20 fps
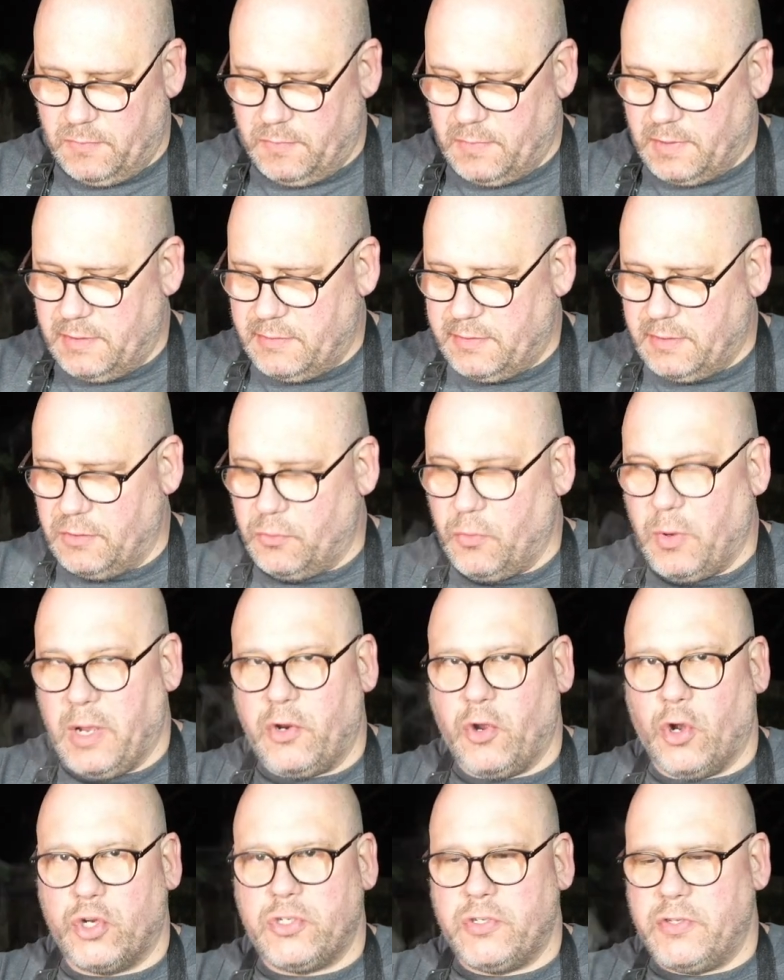It's still quite
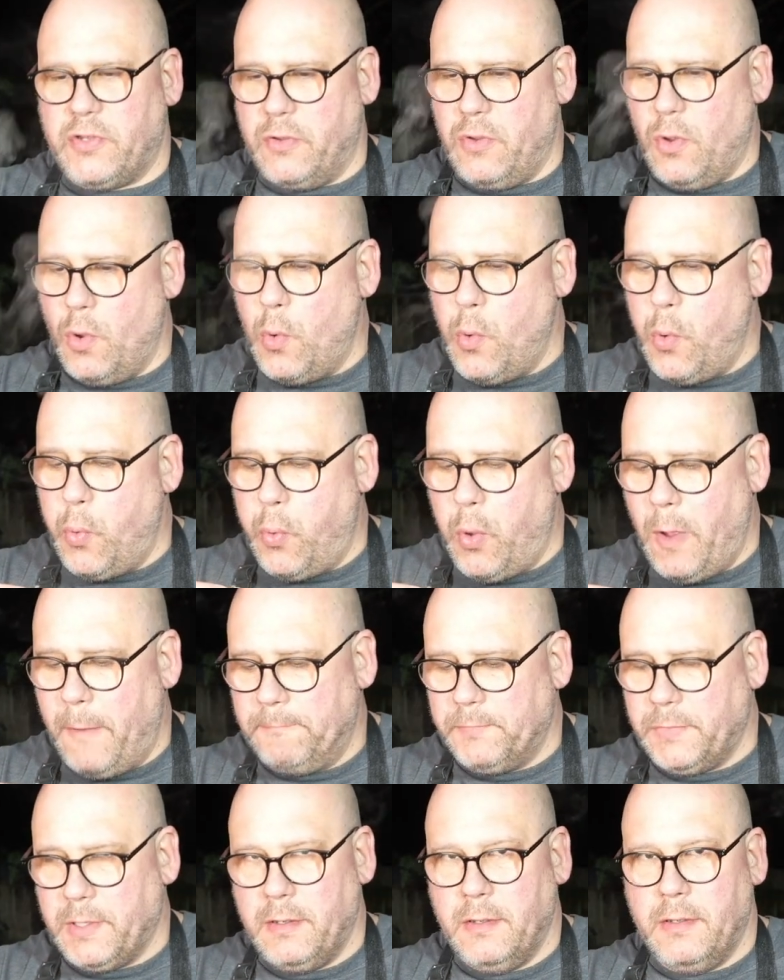hot, so
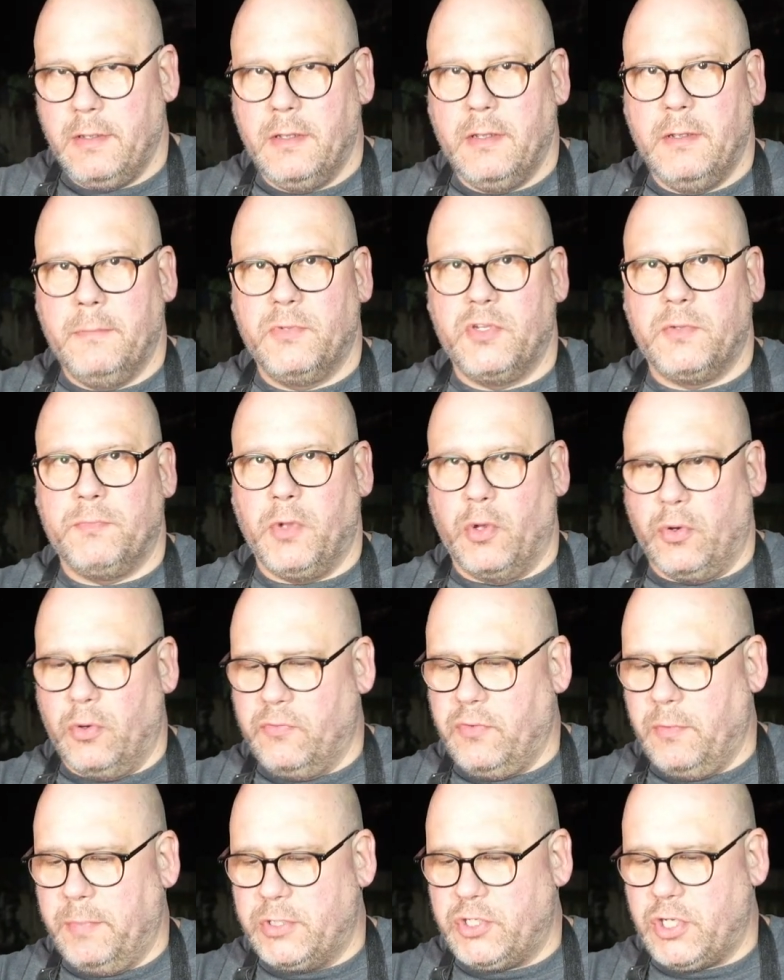let's blow it
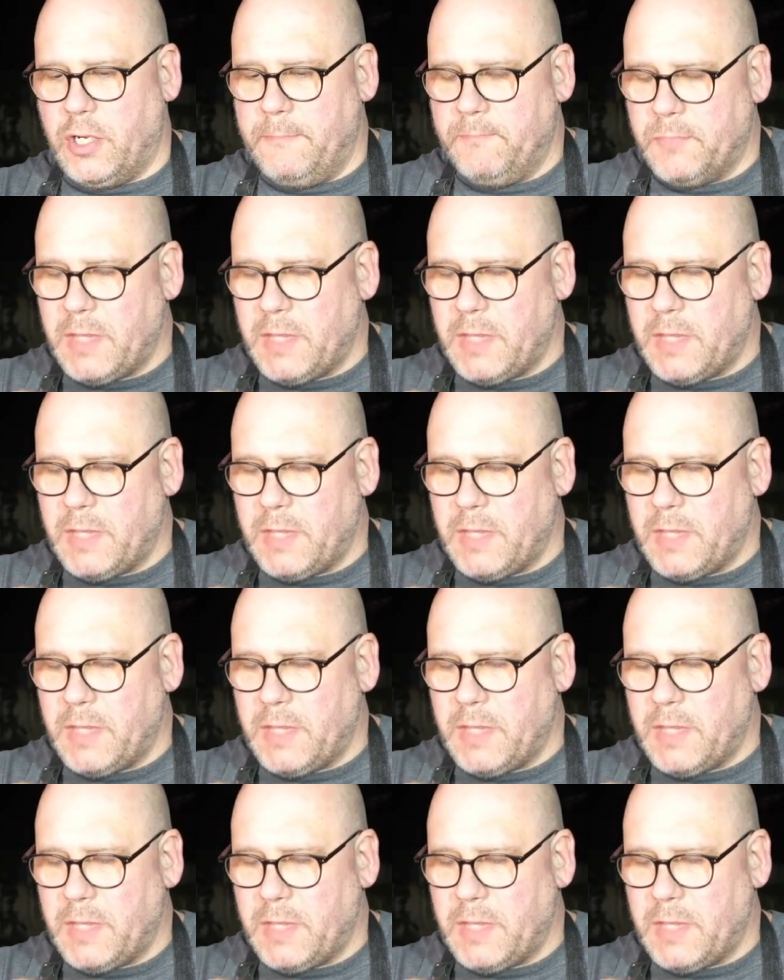off a bit.